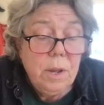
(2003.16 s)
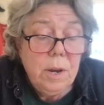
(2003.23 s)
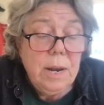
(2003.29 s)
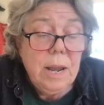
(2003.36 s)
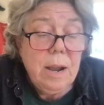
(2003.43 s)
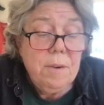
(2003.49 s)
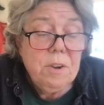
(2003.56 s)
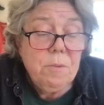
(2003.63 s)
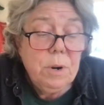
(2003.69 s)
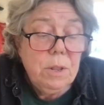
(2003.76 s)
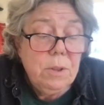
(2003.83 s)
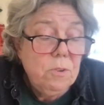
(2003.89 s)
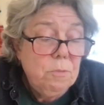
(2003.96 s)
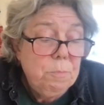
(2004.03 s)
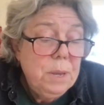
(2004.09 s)
Now you're one of
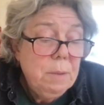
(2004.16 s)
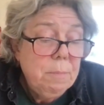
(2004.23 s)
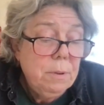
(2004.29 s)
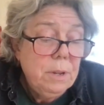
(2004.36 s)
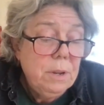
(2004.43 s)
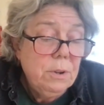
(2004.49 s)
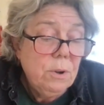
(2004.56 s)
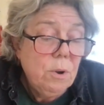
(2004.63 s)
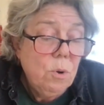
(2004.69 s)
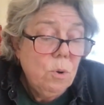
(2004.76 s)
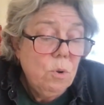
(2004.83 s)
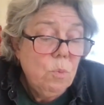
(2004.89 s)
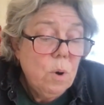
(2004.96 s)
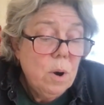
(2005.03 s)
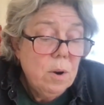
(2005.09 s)
those people into
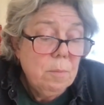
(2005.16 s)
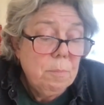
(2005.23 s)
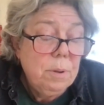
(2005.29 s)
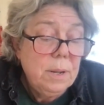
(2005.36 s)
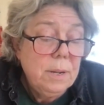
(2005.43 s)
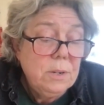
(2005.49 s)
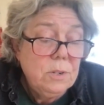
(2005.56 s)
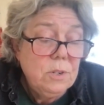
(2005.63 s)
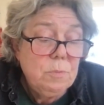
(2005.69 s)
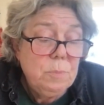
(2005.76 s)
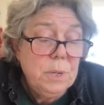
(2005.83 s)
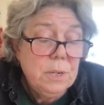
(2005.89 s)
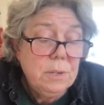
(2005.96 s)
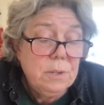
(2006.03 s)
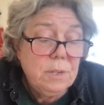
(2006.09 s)
cold water plunges
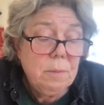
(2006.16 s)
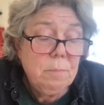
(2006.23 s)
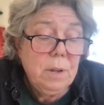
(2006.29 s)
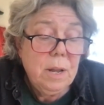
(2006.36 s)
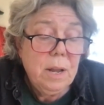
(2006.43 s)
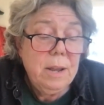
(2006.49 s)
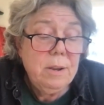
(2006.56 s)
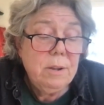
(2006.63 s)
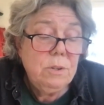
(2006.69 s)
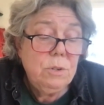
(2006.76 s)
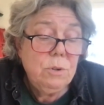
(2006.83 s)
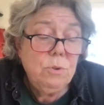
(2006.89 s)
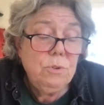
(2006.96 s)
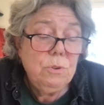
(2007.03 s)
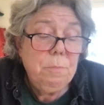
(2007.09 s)
because some guy on
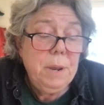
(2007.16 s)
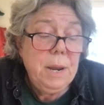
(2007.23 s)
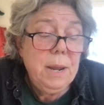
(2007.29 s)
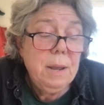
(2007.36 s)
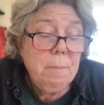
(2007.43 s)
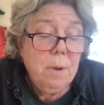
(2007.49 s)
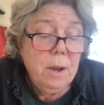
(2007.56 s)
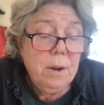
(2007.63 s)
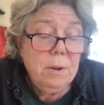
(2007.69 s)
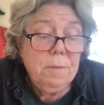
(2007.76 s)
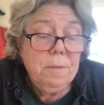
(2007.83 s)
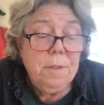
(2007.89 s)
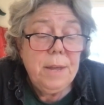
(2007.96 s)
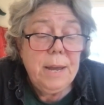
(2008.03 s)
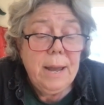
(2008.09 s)
social media
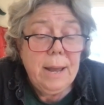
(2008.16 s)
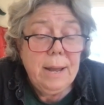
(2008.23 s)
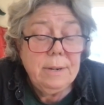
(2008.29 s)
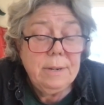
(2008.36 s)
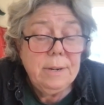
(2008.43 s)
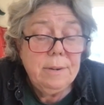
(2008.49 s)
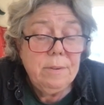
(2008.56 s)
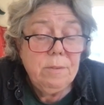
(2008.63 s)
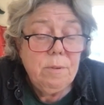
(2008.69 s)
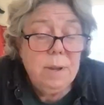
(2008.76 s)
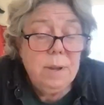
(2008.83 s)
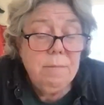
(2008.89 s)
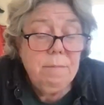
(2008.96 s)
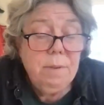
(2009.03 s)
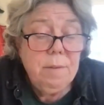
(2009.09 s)
modeled that as a
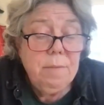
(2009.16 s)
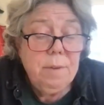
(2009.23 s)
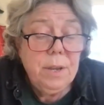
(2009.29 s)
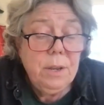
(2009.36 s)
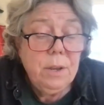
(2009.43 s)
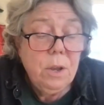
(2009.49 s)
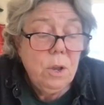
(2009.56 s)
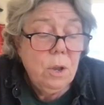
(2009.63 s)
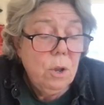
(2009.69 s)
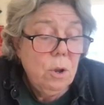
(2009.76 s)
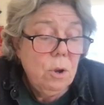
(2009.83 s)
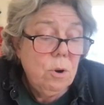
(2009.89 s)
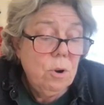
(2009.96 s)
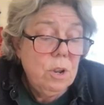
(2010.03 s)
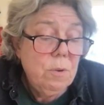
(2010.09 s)
way of living,
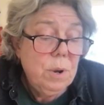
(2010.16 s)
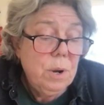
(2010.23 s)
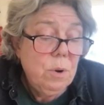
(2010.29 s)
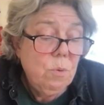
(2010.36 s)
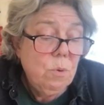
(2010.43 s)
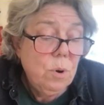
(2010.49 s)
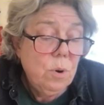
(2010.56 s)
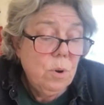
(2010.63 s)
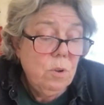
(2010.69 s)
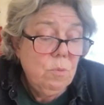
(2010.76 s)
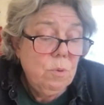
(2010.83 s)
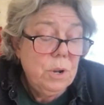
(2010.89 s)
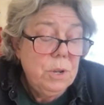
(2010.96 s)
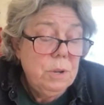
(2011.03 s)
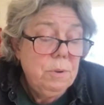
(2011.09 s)
or you're in a world
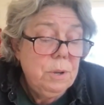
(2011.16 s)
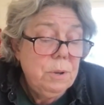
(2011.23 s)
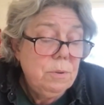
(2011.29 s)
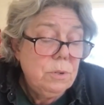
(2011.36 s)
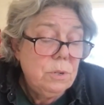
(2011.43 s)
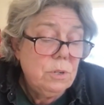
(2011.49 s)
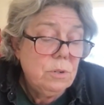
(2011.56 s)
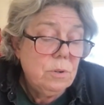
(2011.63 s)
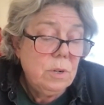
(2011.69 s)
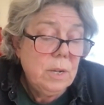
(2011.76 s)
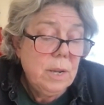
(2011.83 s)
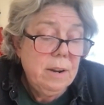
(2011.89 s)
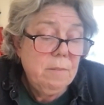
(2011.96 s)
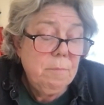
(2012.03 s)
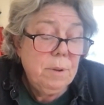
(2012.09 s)
where you use a certain
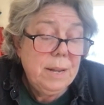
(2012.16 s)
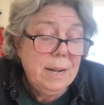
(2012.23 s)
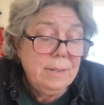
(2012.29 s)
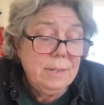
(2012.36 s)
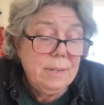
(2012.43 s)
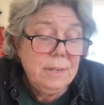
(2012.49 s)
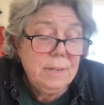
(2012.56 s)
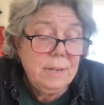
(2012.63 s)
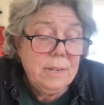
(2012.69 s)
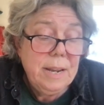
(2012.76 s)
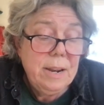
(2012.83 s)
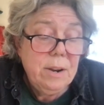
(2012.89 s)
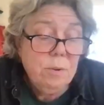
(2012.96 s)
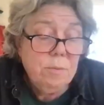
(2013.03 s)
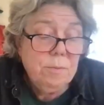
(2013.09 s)
kind of plastic
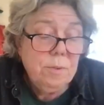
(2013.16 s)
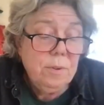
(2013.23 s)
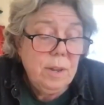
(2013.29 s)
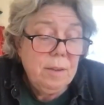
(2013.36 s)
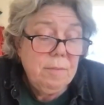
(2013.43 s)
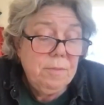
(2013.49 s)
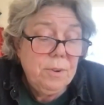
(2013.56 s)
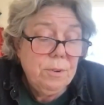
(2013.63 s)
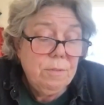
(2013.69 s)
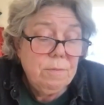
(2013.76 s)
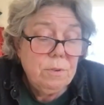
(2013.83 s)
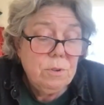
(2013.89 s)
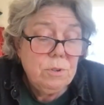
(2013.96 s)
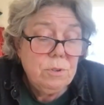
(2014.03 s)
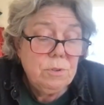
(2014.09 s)
container for
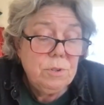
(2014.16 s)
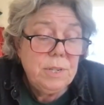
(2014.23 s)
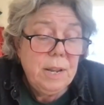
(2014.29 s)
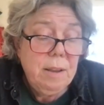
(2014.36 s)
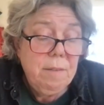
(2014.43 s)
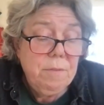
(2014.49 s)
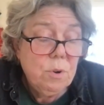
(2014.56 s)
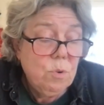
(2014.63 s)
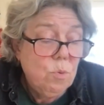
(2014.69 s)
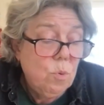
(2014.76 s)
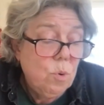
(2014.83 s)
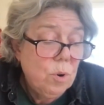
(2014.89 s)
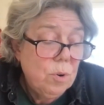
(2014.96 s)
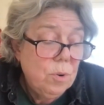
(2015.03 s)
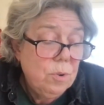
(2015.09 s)
leftovers or save your
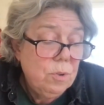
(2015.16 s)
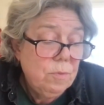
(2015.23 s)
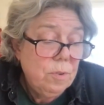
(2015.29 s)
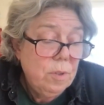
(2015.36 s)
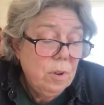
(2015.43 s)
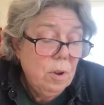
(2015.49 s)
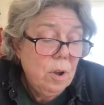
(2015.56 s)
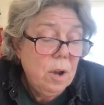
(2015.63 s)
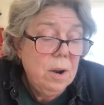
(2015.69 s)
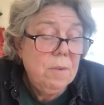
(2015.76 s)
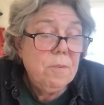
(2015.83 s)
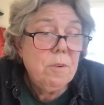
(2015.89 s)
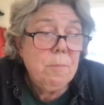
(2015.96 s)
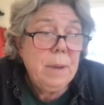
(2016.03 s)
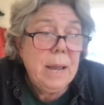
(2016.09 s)
quarters for the
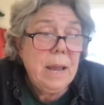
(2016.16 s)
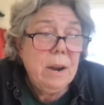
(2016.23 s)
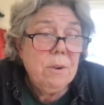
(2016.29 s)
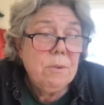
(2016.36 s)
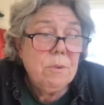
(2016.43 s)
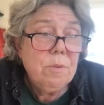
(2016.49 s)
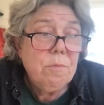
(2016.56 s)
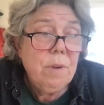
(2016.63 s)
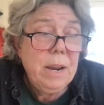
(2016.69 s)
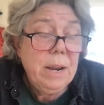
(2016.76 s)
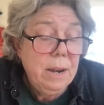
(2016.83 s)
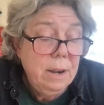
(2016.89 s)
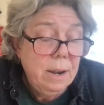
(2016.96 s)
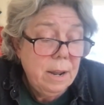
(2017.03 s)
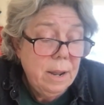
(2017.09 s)
laundromat or a
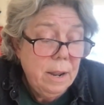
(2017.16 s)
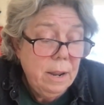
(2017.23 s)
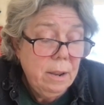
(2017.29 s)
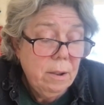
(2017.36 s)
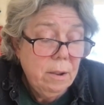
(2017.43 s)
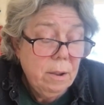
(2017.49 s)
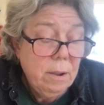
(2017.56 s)
rainy day.